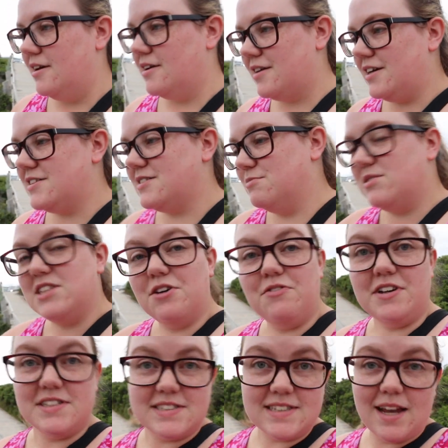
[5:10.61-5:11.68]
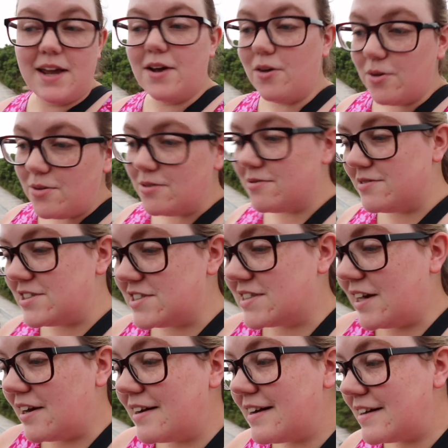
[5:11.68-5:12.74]
got some stuff on sale, which is
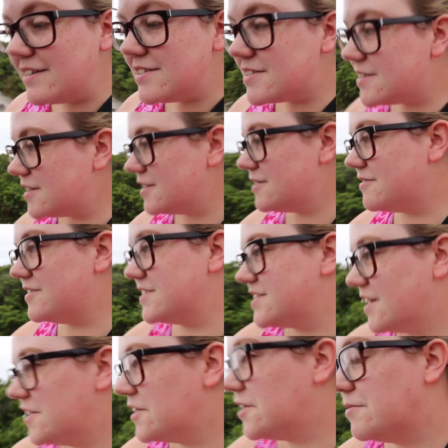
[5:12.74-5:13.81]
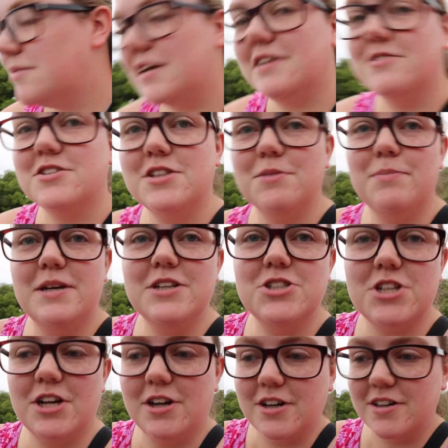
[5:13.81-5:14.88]
kind of nice. We decided to come down to the beach
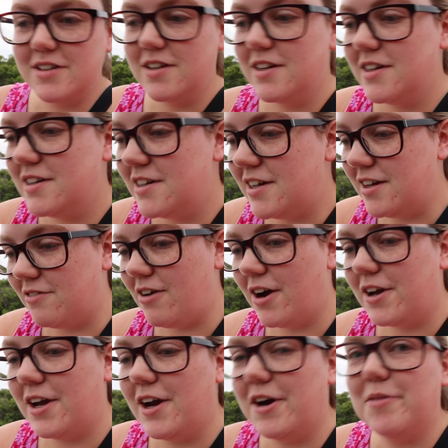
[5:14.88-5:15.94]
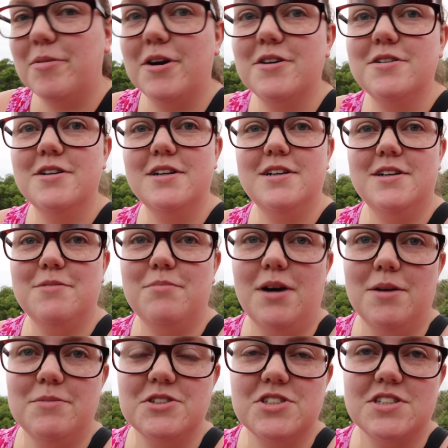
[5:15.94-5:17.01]
here in Rocky Harbour.
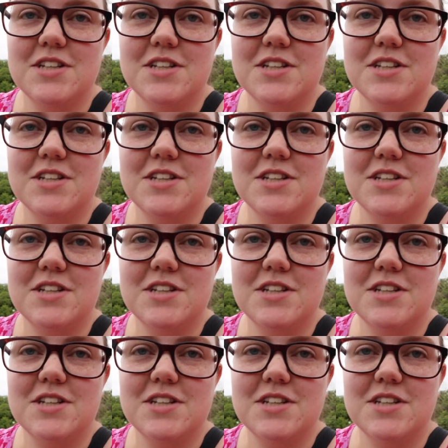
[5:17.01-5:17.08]
Mom used to